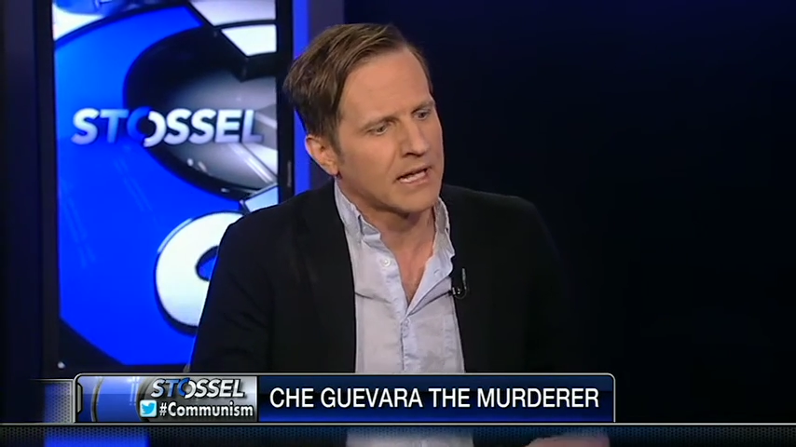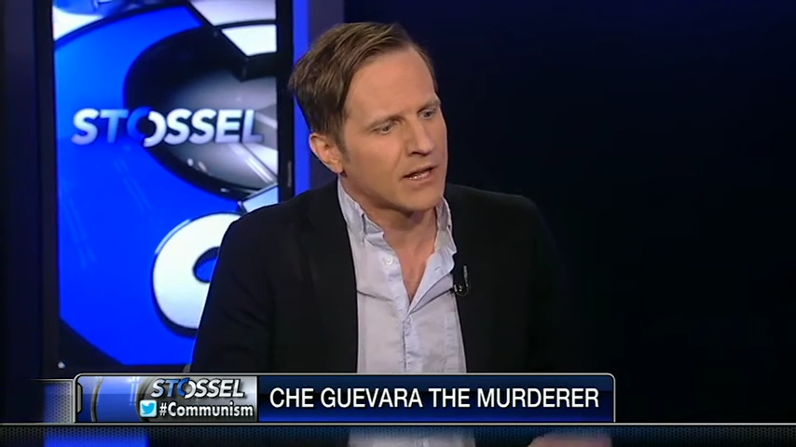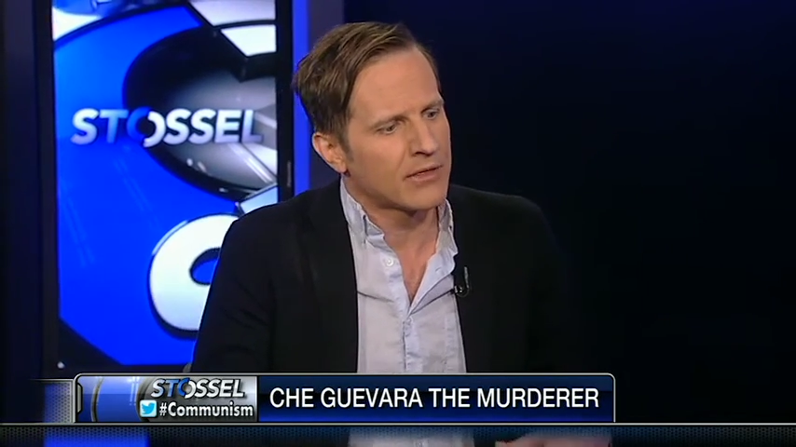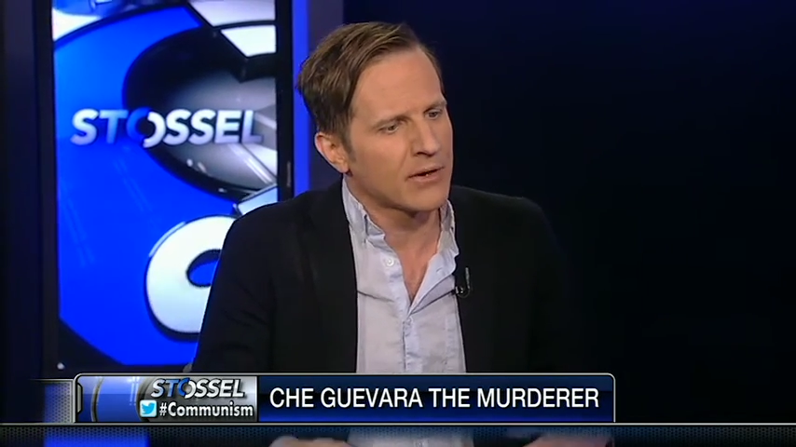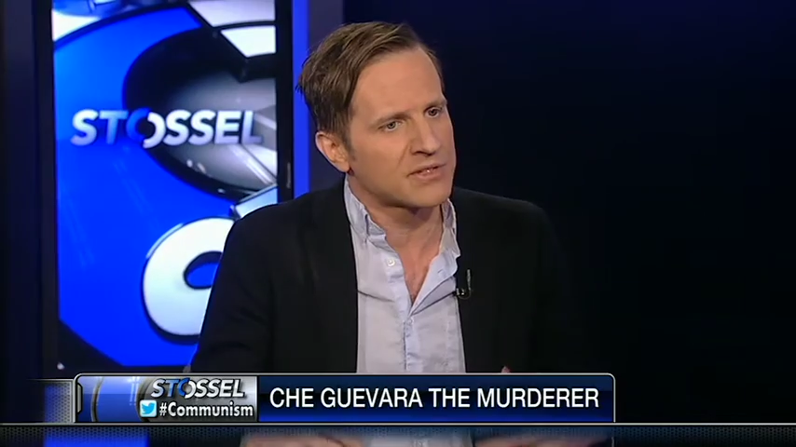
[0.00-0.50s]

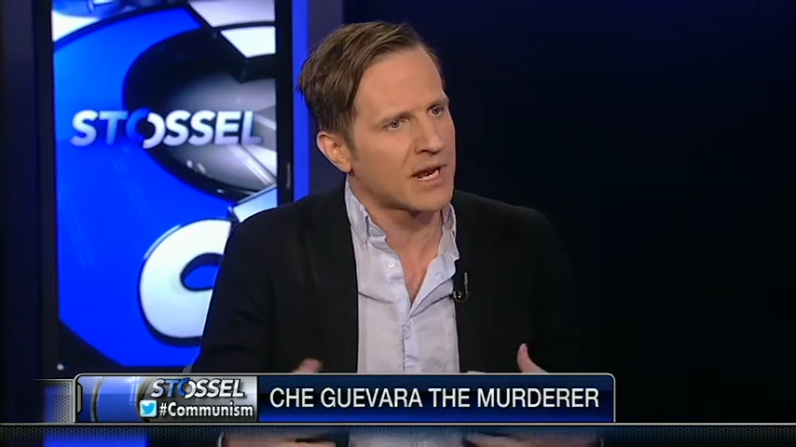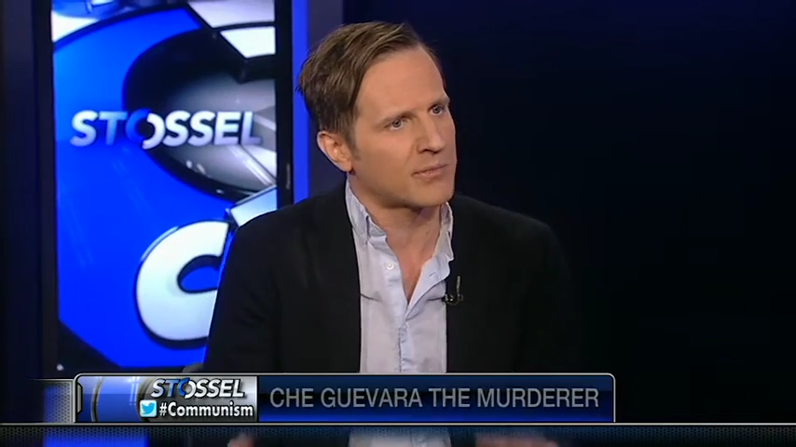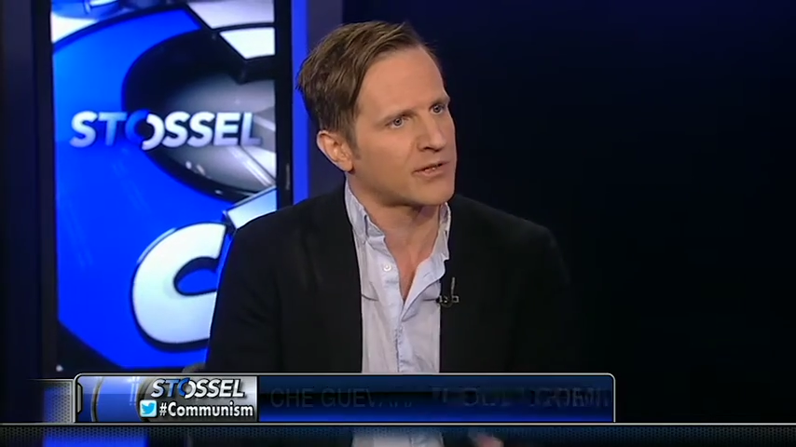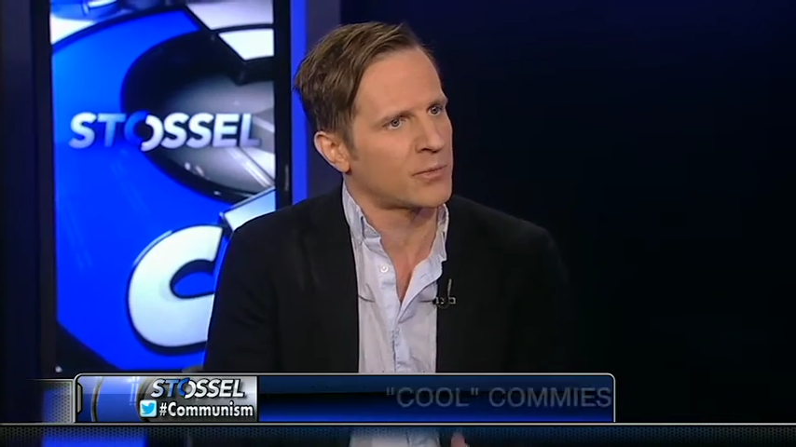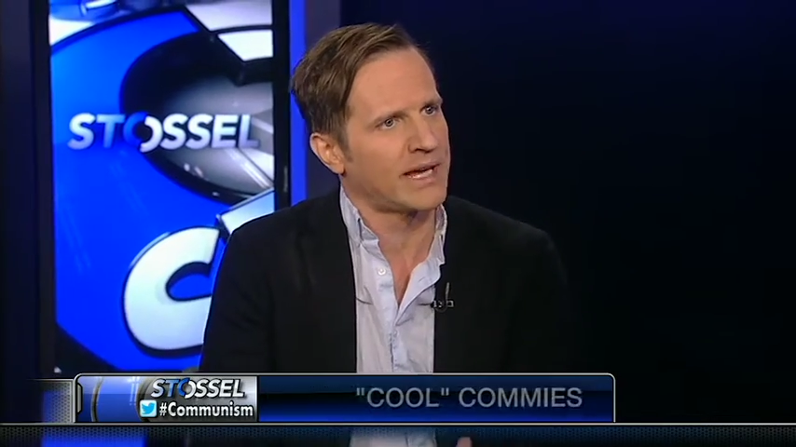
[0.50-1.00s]
those
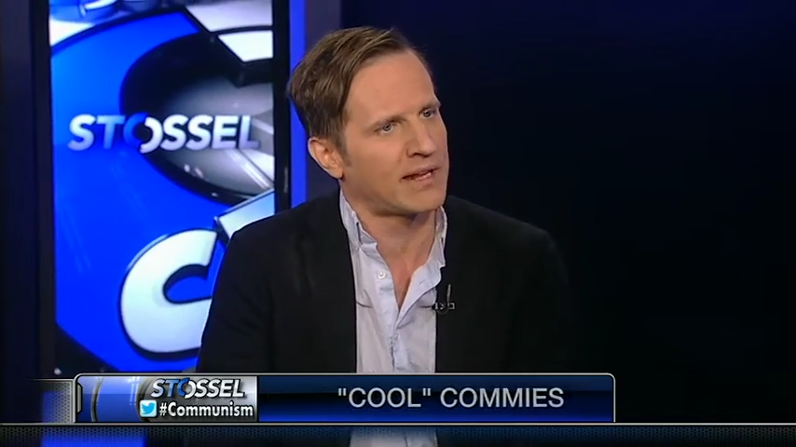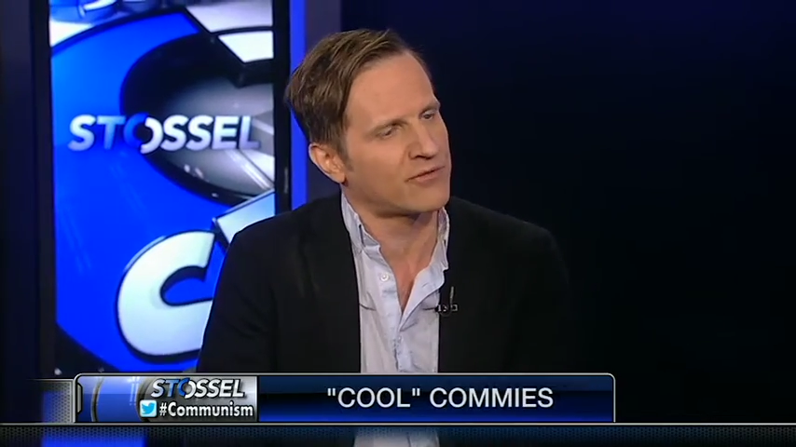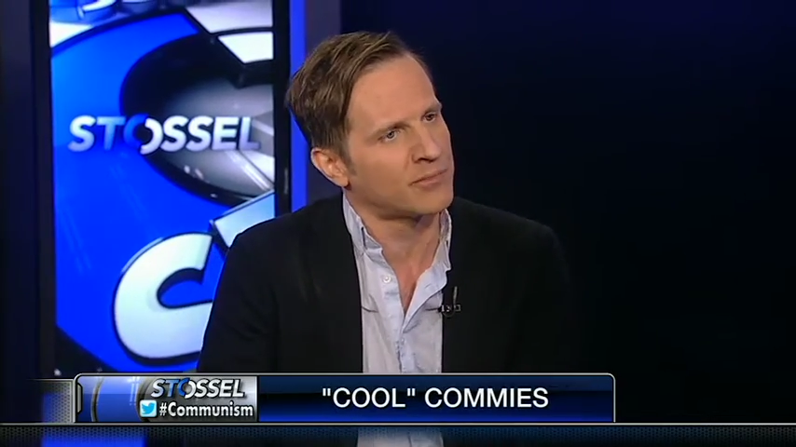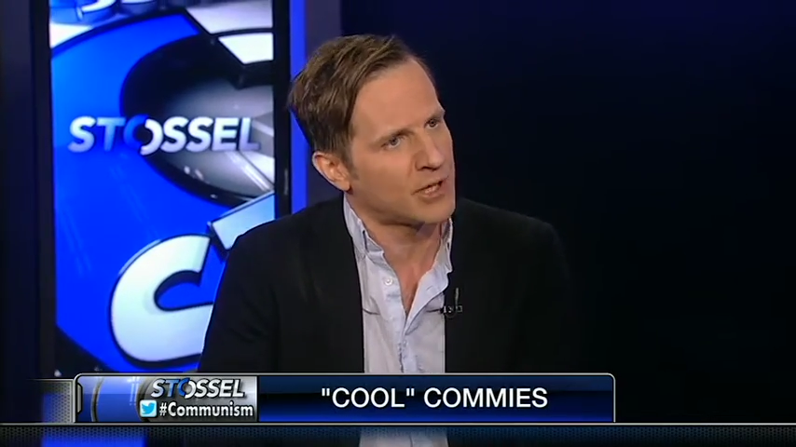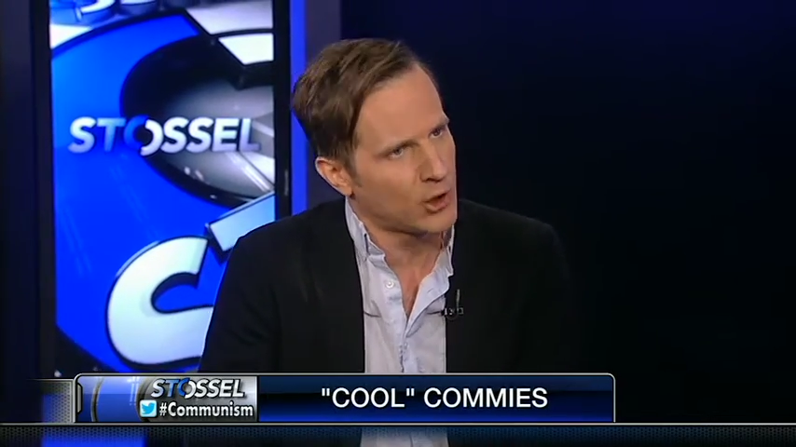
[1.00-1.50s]
numbers we get
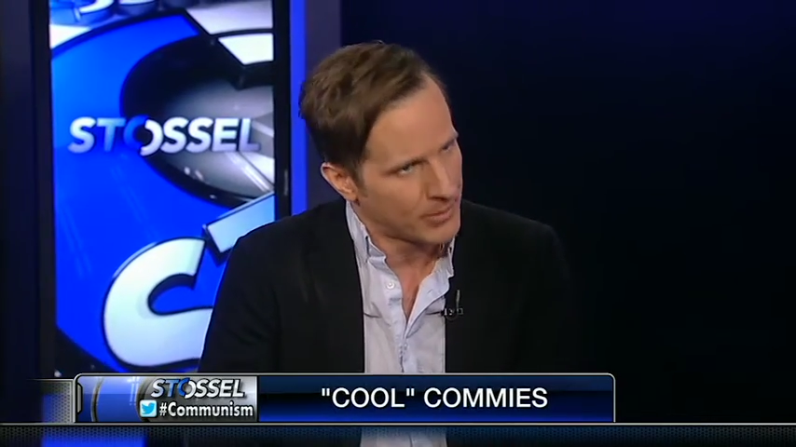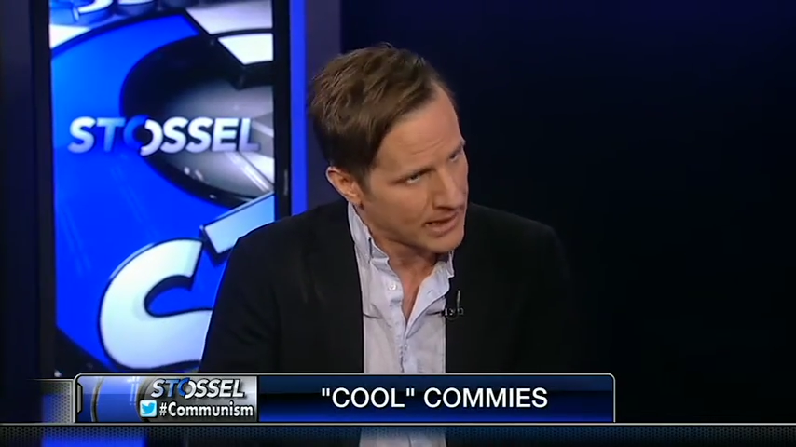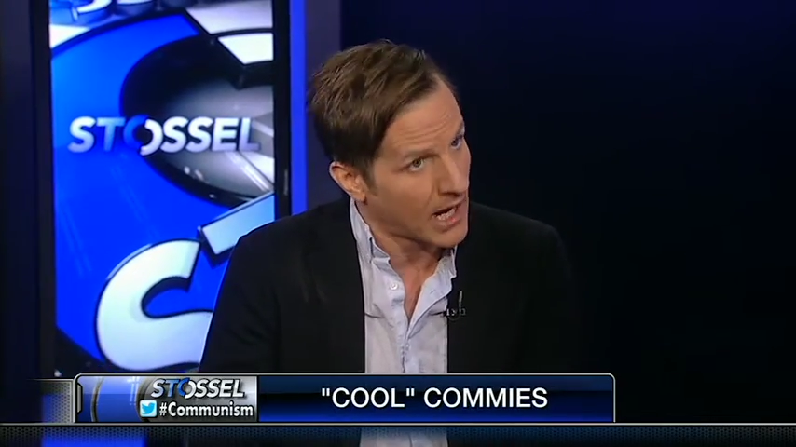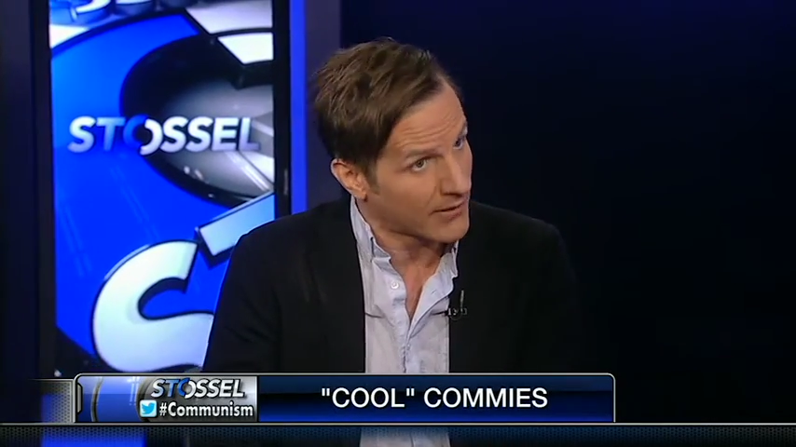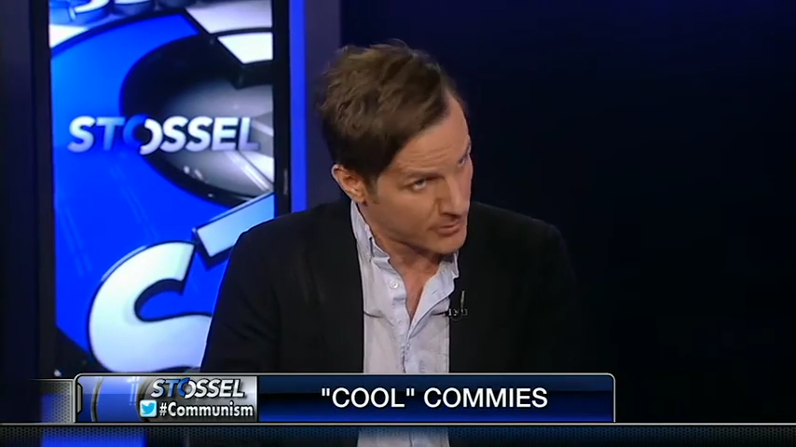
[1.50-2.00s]
from the Cuban
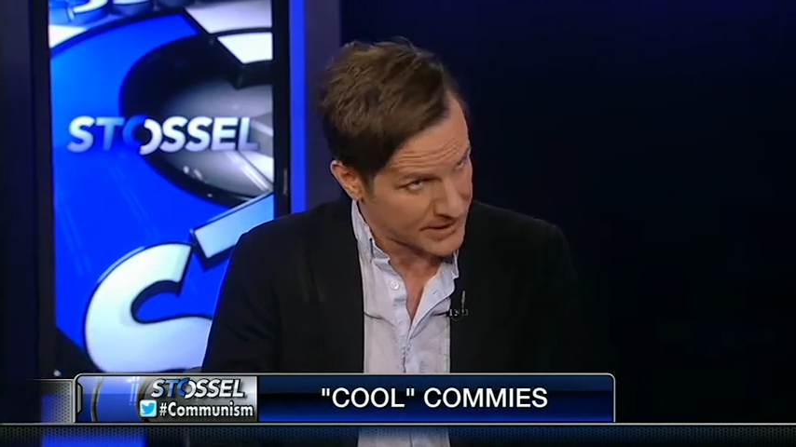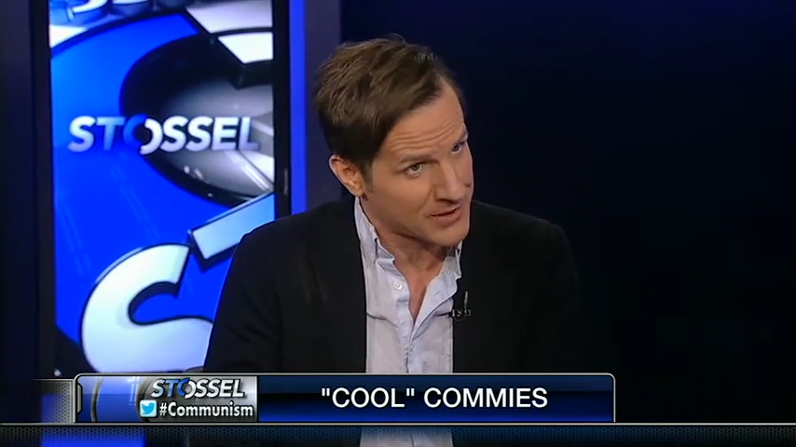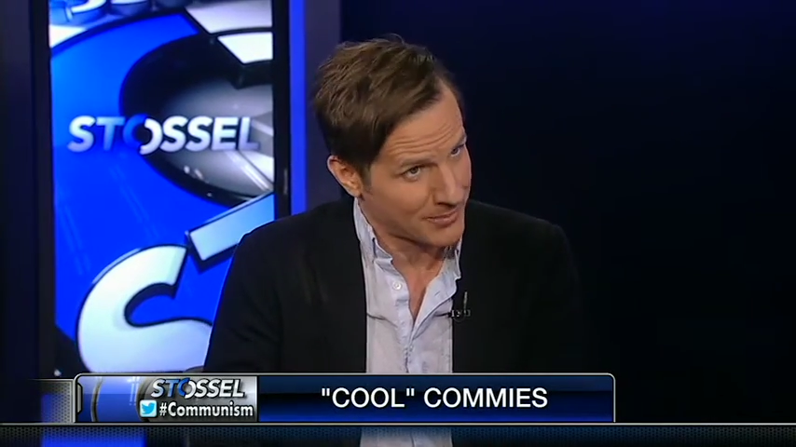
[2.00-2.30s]
government,